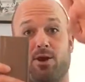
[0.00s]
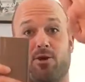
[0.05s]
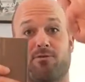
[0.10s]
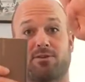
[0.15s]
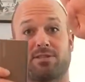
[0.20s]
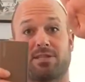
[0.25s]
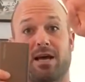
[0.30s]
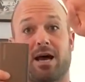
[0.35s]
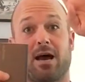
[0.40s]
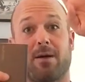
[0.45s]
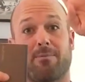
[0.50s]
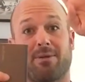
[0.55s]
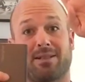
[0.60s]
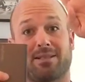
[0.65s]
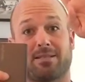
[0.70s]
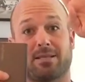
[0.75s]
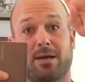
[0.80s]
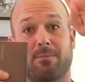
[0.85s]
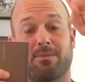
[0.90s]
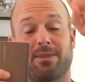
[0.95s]
over time, by
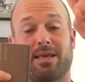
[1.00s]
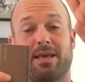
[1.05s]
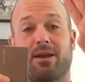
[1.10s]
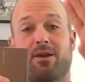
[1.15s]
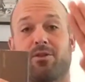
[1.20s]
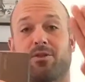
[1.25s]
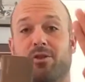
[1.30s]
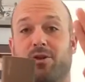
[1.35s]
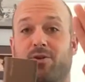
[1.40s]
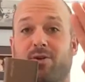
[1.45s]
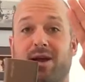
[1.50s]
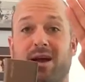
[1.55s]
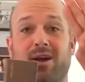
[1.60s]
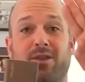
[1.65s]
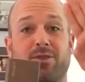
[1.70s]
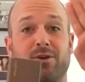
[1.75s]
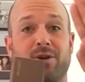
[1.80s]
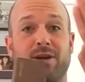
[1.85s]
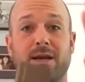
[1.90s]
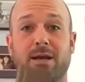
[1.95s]
the time they get on the
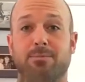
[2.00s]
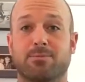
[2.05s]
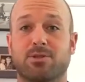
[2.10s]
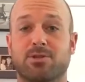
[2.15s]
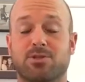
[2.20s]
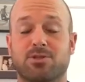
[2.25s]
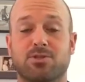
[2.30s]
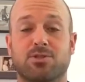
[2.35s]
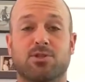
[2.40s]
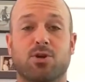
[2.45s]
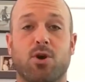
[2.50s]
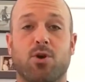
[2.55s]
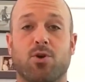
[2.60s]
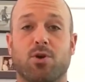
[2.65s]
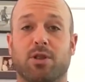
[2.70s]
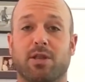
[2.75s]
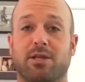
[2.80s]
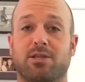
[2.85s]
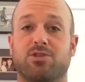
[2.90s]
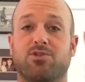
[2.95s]
ground, their hips are just
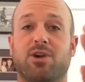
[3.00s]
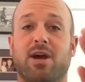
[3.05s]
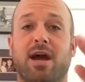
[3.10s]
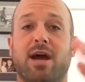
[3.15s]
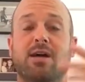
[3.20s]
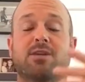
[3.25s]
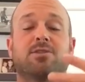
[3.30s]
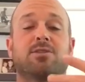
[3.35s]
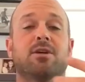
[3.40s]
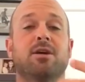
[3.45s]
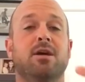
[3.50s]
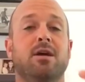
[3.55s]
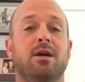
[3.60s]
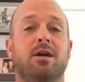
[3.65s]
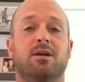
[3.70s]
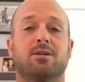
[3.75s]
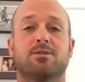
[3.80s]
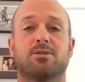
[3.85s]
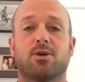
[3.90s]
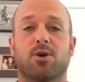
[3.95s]
totally trash.
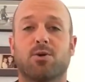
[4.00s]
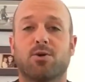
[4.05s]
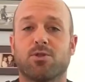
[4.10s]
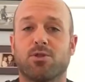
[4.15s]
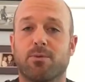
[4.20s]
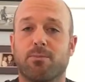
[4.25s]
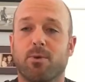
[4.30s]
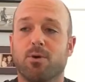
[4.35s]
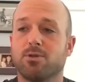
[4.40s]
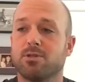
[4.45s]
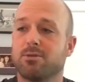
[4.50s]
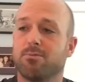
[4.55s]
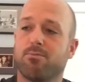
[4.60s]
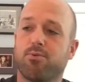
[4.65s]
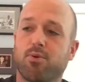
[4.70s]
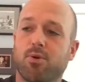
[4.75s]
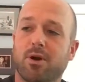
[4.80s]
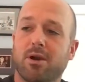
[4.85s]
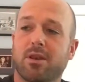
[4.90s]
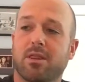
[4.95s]
So the most
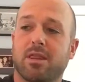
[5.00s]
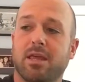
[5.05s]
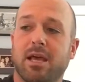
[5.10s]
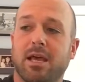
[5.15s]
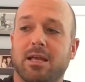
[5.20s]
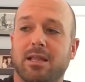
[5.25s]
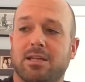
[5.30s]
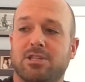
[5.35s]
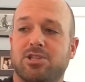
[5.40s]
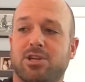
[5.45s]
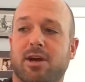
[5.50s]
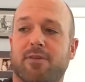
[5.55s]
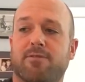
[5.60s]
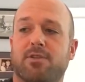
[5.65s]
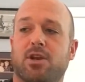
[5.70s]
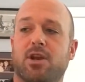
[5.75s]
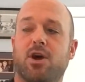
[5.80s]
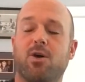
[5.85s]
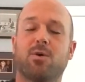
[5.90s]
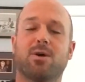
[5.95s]
important thing that you have
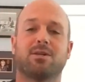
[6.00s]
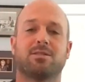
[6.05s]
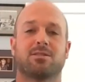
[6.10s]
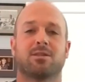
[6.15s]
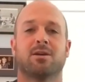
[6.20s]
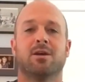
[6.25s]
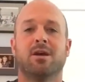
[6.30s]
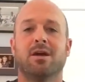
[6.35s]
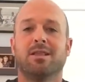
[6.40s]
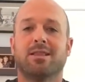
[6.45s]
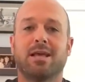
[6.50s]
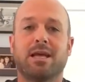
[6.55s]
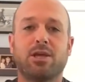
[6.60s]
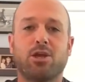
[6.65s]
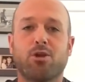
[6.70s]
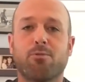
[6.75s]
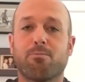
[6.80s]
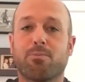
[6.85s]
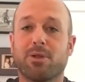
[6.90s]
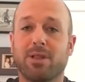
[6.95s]
to know is that
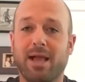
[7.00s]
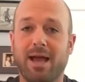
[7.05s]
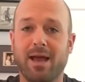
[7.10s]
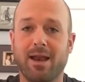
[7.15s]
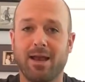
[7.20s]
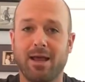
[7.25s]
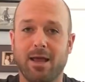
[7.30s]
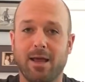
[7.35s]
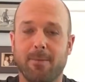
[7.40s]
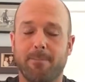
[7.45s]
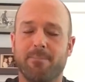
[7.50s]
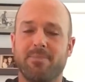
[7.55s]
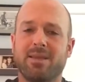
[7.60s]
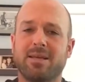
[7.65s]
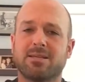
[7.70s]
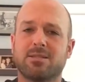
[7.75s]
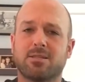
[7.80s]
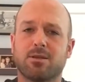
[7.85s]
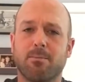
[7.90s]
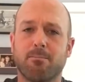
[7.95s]
your plant hip
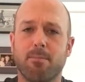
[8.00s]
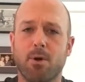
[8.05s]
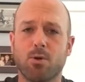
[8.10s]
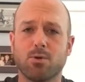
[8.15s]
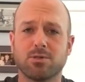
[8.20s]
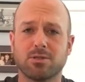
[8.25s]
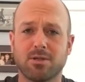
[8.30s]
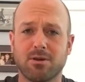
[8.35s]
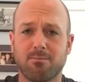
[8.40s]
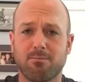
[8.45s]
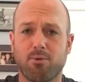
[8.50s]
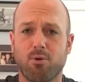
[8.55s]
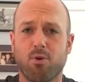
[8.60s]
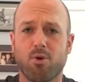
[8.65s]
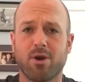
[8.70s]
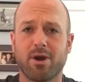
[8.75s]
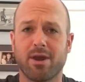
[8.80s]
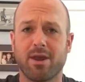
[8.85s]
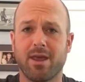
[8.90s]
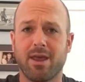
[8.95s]
is the most
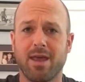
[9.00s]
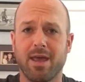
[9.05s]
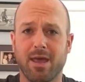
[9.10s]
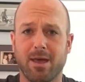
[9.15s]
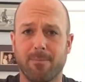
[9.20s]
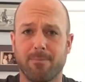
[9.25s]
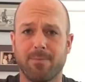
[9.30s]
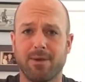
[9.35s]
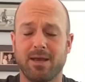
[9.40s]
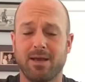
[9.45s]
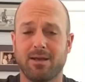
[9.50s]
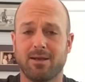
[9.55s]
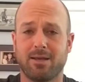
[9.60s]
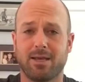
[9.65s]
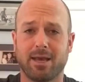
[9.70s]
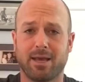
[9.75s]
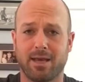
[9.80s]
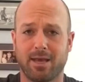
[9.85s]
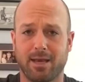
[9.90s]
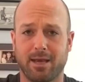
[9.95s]
important hip in
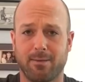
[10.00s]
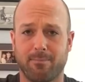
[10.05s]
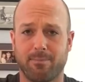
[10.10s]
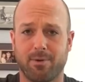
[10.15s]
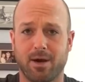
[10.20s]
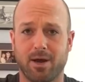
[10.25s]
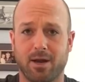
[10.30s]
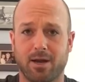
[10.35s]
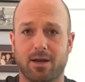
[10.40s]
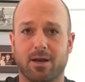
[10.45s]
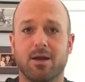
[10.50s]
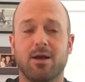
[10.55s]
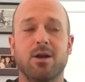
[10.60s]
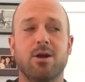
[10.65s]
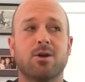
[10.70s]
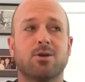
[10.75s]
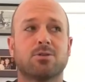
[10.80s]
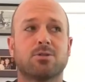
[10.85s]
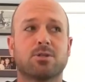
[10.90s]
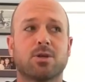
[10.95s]
kicking and punting.
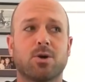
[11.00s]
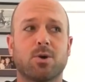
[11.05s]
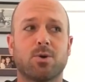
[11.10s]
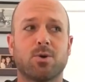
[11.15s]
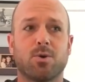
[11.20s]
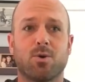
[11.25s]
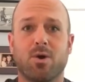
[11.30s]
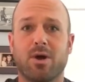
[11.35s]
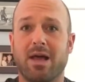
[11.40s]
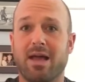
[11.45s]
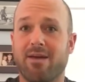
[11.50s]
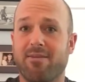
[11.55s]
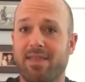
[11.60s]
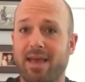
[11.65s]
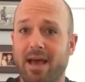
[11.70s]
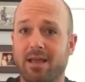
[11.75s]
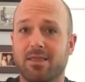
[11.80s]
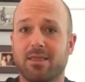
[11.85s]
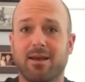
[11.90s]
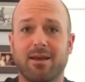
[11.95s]
So
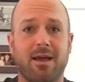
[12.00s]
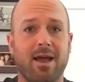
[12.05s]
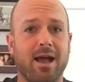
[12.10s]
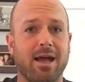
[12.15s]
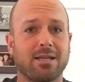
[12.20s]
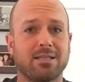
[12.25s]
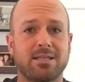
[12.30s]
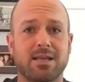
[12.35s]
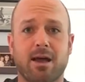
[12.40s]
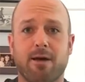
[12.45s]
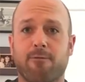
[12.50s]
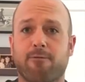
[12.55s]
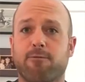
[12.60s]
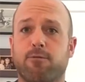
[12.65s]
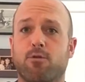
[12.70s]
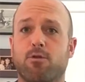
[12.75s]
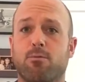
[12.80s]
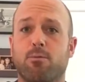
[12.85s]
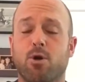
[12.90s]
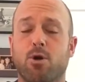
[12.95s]
that thing has to have
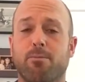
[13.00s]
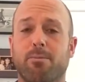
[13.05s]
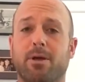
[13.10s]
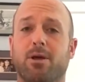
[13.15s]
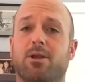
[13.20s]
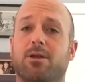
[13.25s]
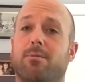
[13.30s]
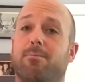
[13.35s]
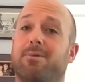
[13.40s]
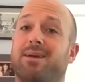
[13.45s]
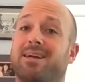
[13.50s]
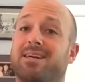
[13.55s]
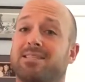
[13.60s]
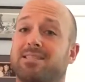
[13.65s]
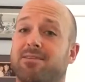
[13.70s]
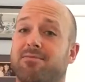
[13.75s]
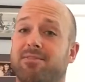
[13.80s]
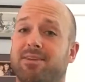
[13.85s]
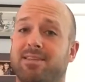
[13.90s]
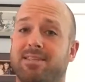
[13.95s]
full mobility, because
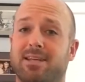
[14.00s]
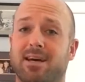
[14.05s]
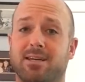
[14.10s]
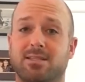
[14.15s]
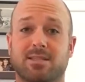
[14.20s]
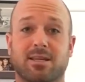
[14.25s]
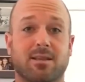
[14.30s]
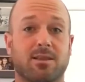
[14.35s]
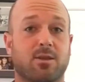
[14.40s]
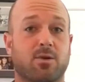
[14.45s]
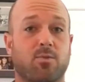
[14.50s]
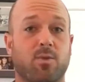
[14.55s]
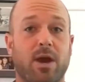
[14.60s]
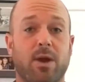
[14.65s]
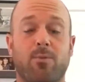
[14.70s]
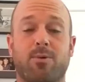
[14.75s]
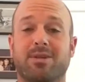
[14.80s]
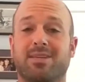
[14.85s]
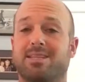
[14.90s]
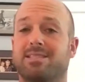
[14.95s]
if it doesn't, the
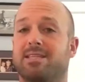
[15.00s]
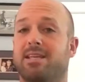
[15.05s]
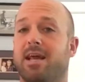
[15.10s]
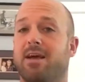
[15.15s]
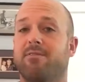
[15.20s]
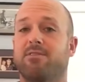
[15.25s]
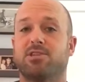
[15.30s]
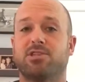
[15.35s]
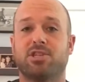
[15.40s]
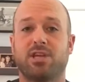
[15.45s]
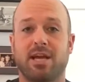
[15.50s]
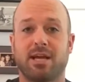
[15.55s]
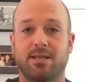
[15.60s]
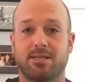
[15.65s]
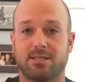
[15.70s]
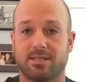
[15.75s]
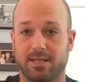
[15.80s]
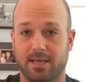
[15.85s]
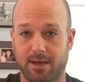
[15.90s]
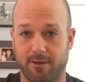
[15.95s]
right one doesn't have a
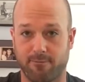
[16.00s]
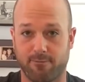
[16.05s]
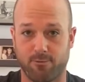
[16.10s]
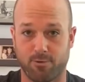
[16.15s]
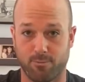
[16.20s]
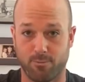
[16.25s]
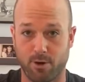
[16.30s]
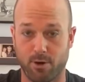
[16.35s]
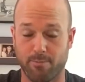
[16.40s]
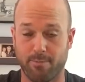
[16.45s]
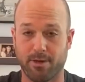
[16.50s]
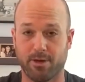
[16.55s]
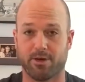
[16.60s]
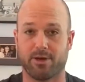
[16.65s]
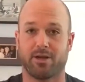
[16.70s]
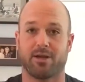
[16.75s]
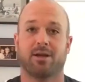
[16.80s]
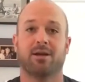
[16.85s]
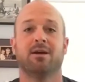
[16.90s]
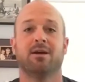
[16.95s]
chance to get full mobility.